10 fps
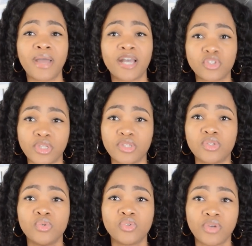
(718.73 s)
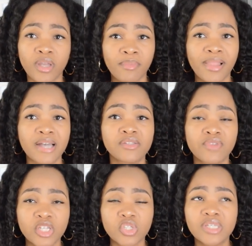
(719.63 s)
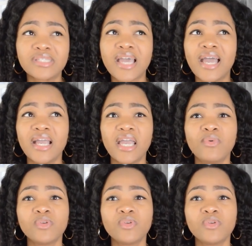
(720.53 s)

actually suturing up lacerations. It